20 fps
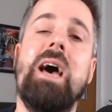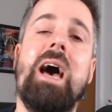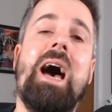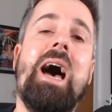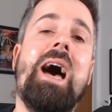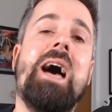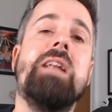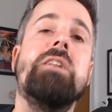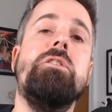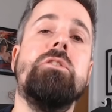
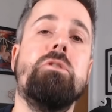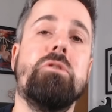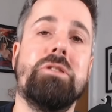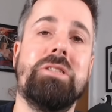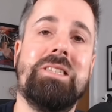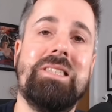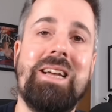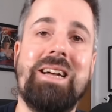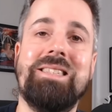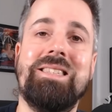and your
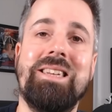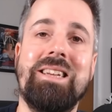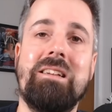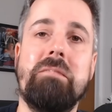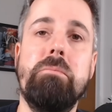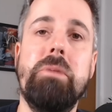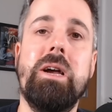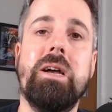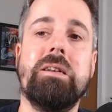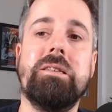static
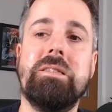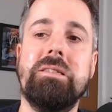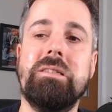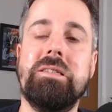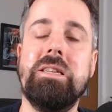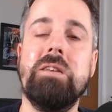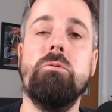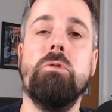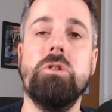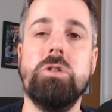mix and
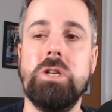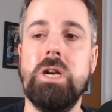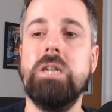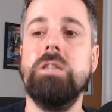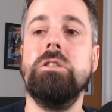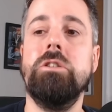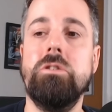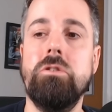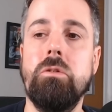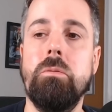see what
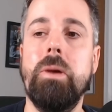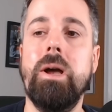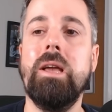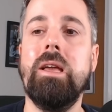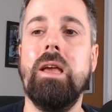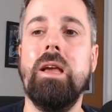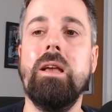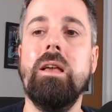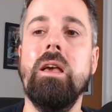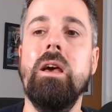changes you're
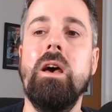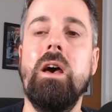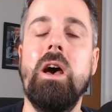making